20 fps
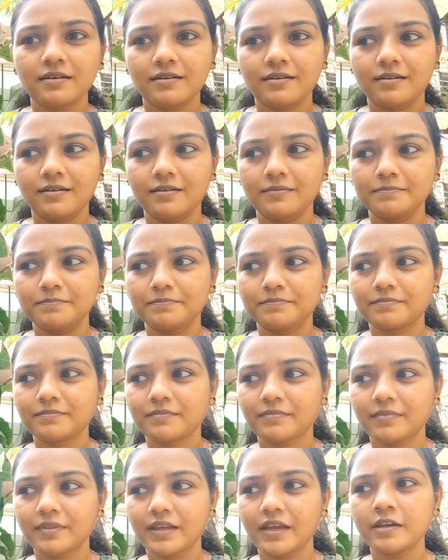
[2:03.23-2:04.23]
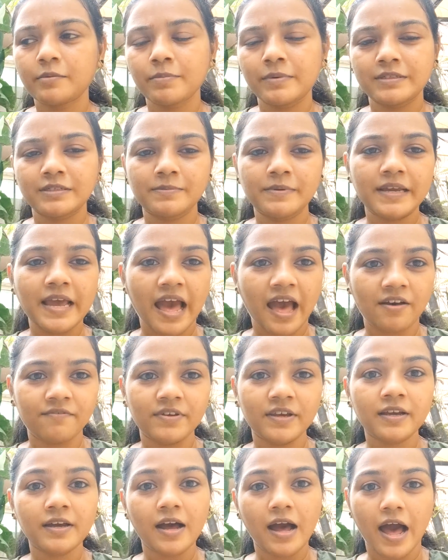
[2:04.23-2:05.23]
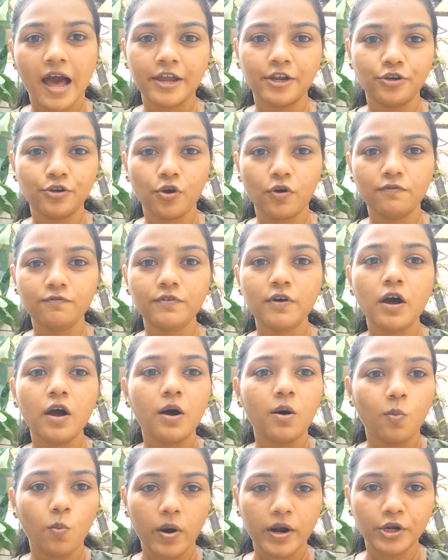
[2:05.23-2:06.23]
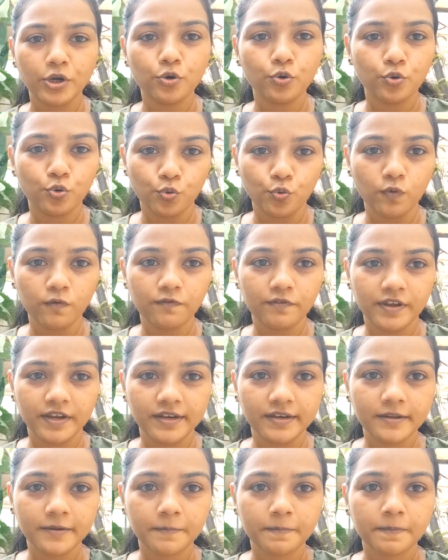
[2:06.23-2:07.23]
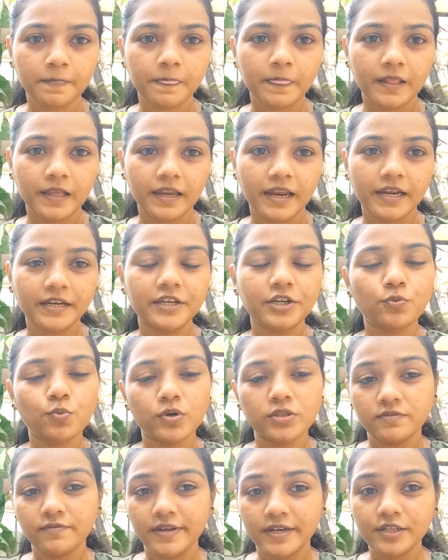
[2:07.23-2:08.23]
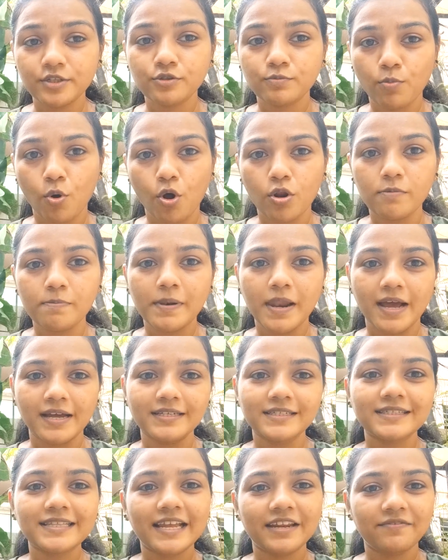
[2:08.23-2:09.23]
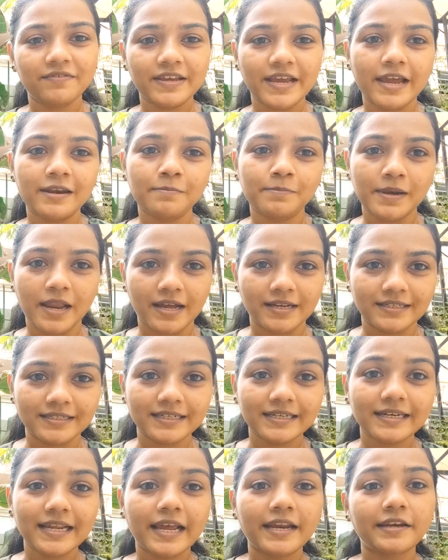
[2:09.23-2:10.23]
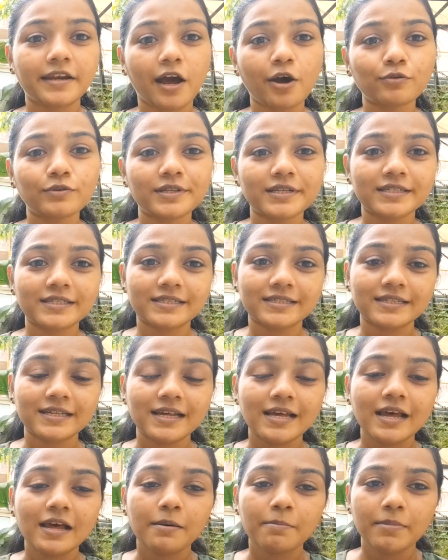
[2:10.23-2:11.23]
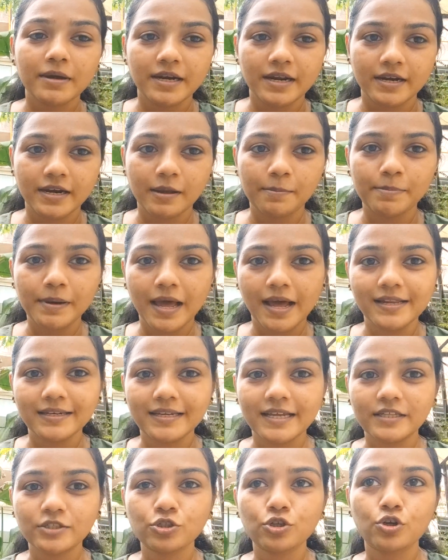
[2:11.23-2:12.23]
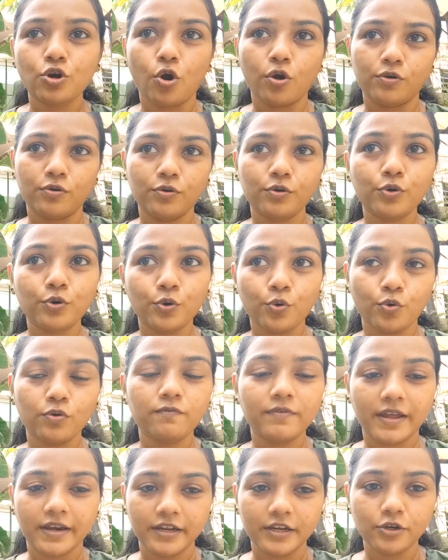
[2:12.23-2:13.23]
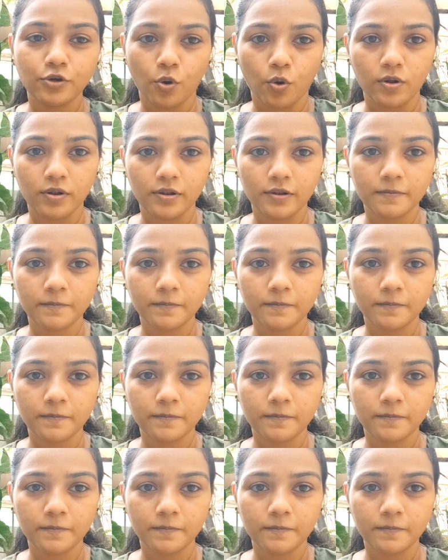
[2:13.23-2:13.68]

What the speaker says: it must be having a height of 1 to 2 feet, right? It was a very small plant that we had planted, and now this banana plant has grown very tall,